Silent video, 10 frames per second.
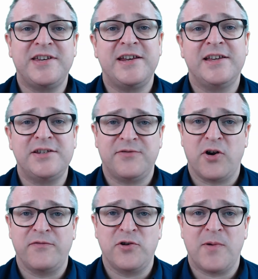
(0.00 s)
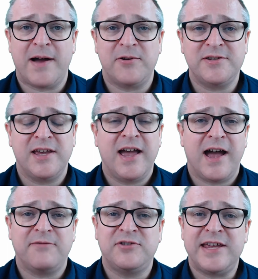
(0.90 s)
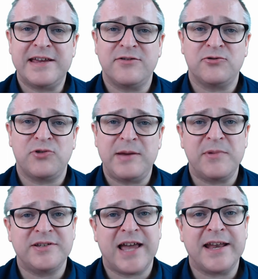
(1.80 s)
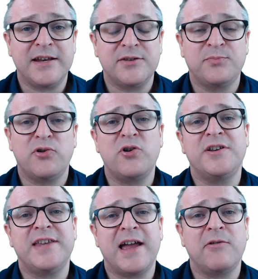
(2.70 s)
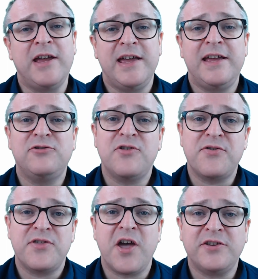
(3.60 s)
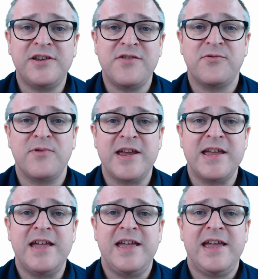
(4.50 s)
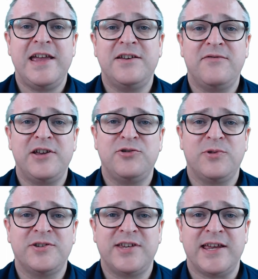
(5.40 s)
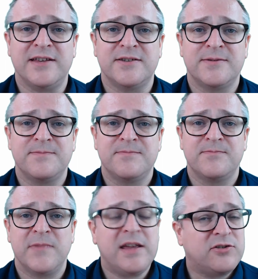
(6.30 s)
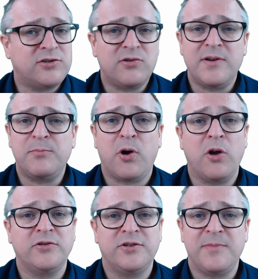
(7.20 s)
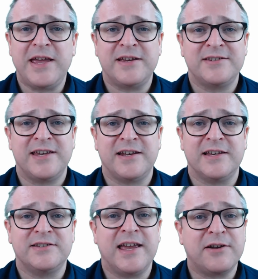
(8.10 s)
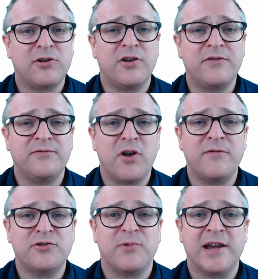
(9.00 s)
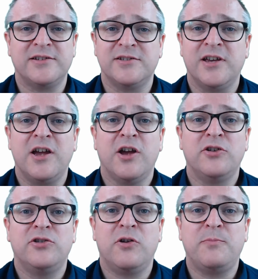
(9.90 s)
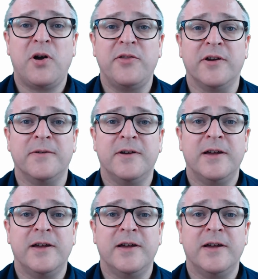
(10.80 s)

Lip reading: scene list for a few hours. I've taken the treatment and it is broken down into 33 individual scenes. It's so important to make a scene list, yet a lot of novice writers don't bother.